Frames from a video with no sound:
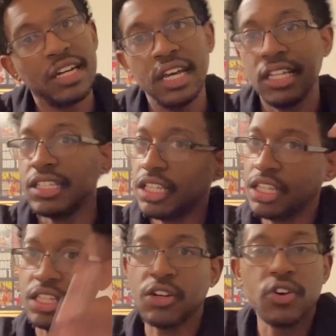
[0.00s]

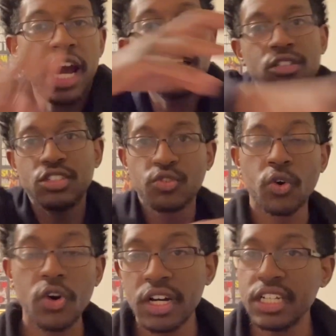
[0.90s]
and the crowd is
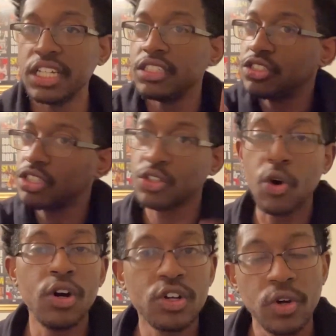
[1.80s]
roaring and just
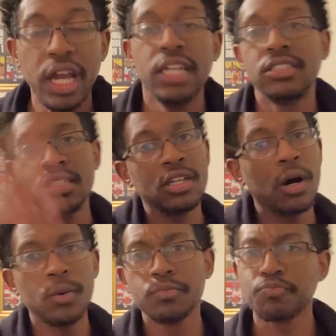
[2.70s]
going crazy.
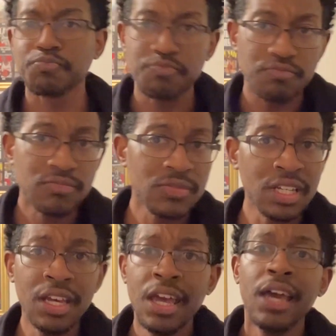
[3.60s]
So,
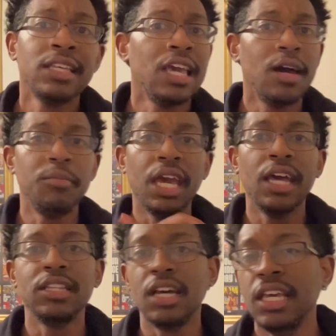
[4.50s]
yeah,
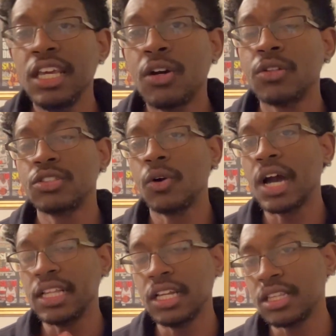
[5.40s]
man, the Eagles don't
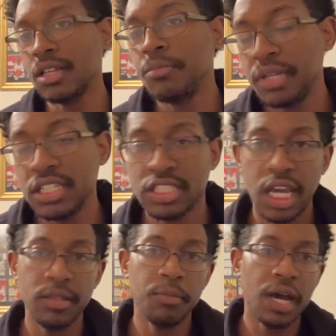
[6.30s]
got nothing to be
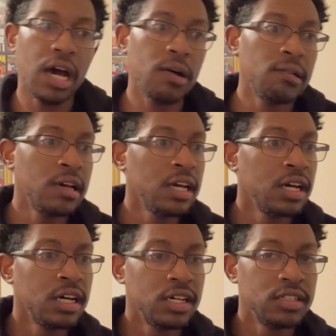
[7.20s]
ashamed about.
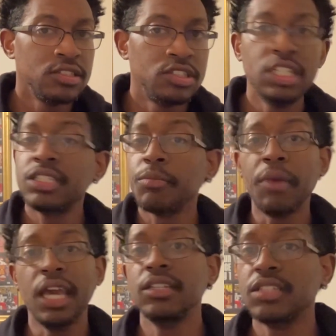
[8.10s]
Just
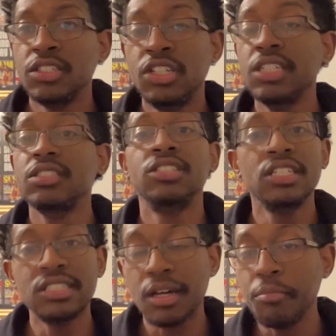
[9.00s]
amazing.
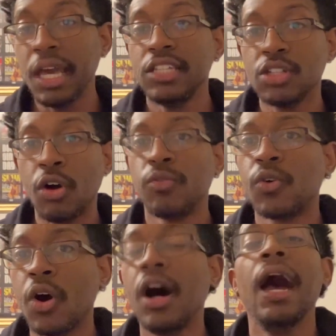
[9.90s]
Just amazing
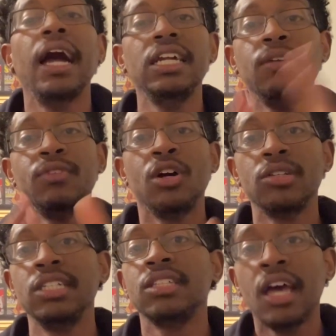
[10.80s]
overall. I didn't even know
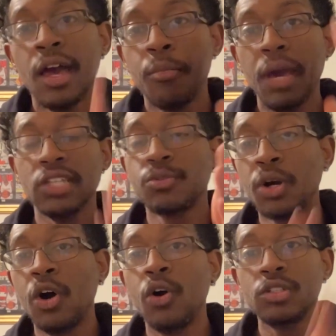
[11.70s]
this.
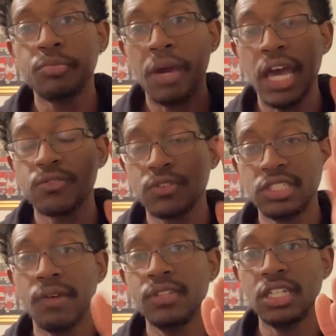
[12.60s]
Patrick Mahomes passed for
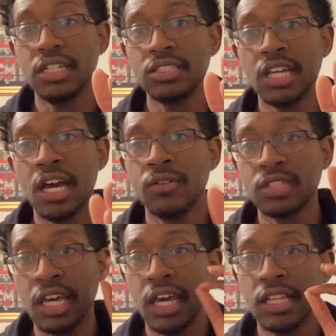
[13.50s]
7 touchdowns
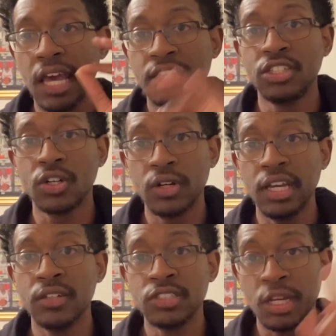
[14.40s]
and had 0
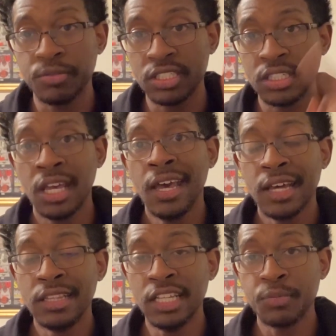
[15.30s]
interceptions
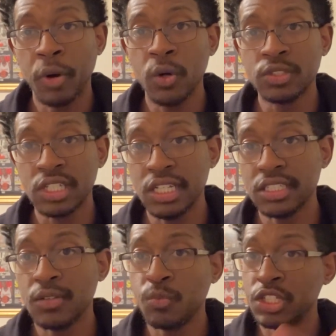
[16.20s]
this
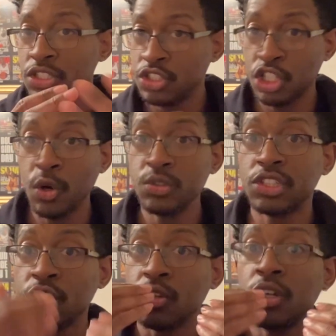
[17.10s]
postseason, which
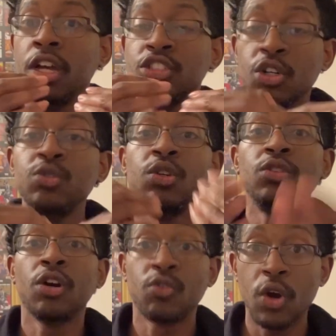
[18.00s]
shows you
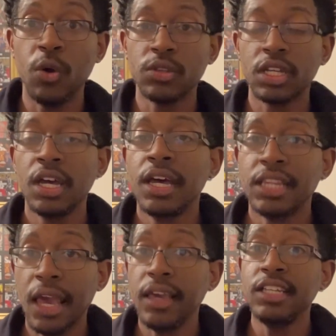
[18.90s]
the growth
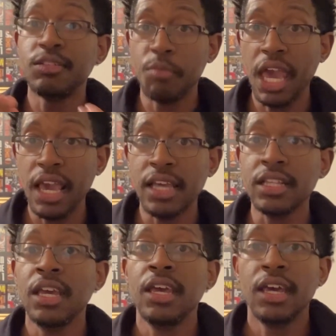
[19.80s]
that he's
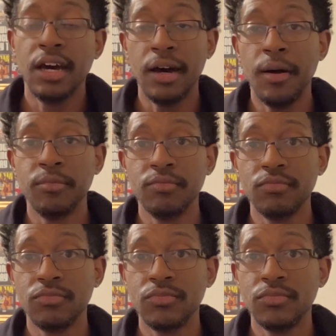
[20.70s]
made,
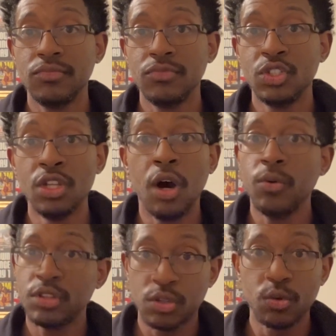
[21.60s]
you
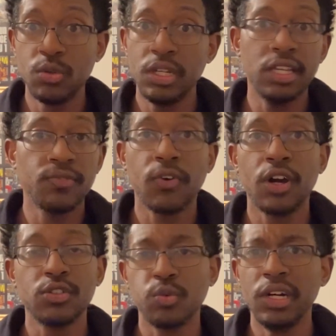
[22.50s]
know, through his
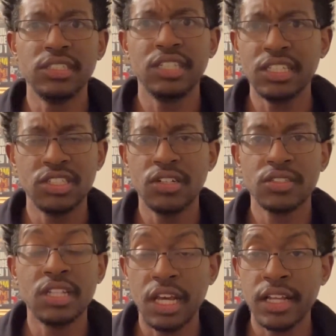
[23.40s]
first, 6 years
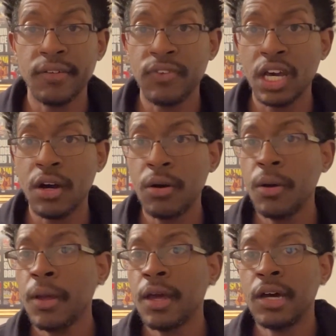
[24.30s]
in the NFL.
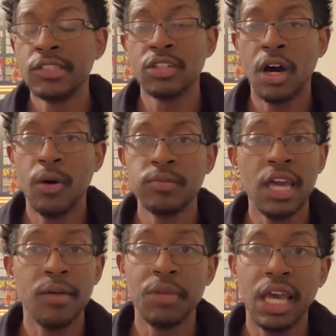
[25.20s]
So,
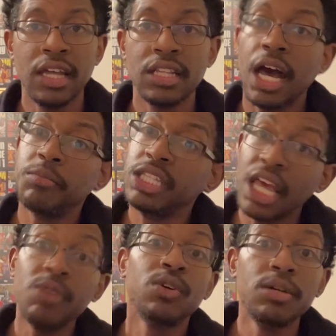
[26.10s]
yeah, man. I mean,
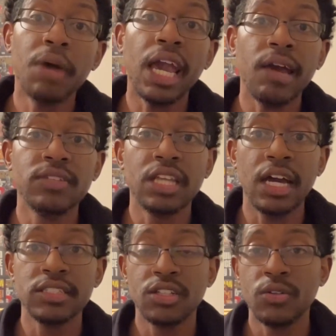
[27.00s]
they really might have a
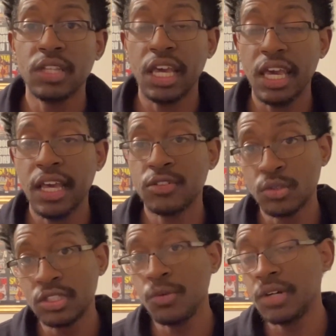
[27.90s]
dynasty on their hands. We'll
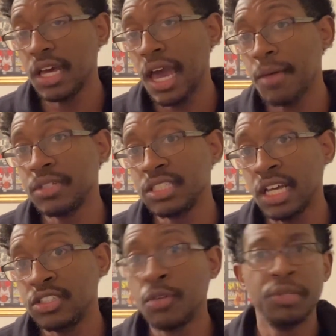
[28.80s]
see what happens
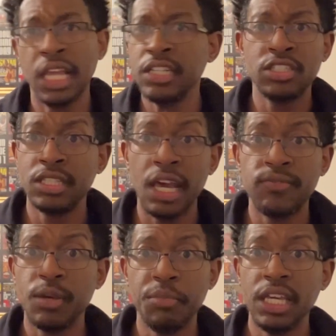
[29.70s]
next year. But they should
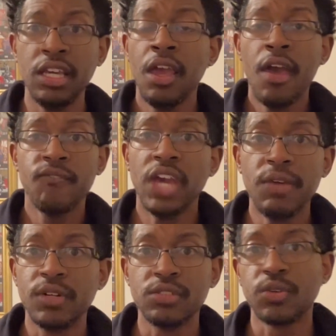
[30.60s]
definitely be
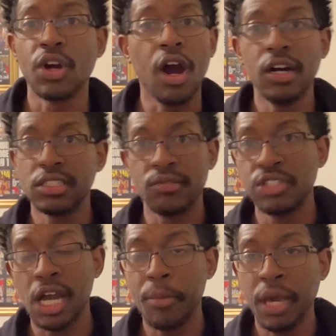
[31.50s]
favorites, regardless of
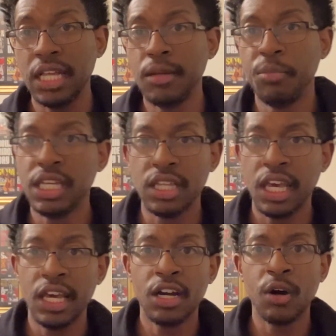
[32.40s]
Sean Payton being the
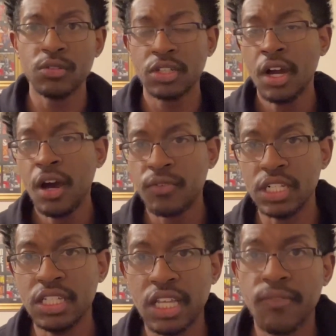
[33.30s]
head coach for
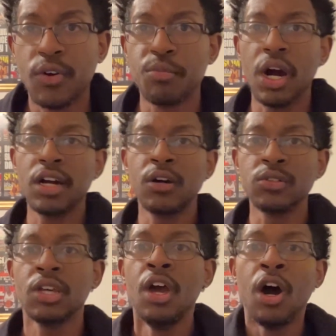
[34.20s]
the Denver
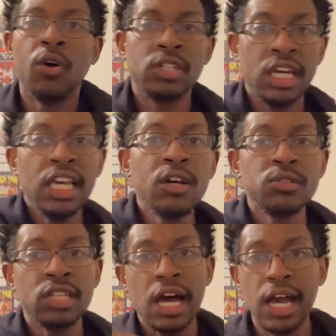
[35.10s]
Broncos. On the
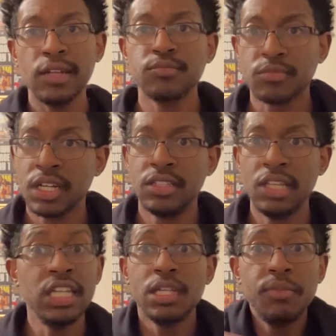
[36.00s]
Eagles side,
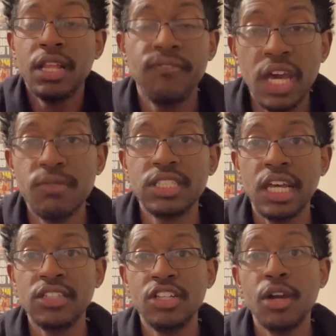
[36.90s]
they should be the favorites
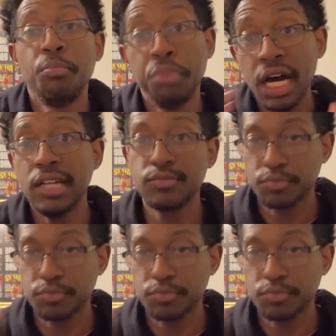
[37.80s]
next year. But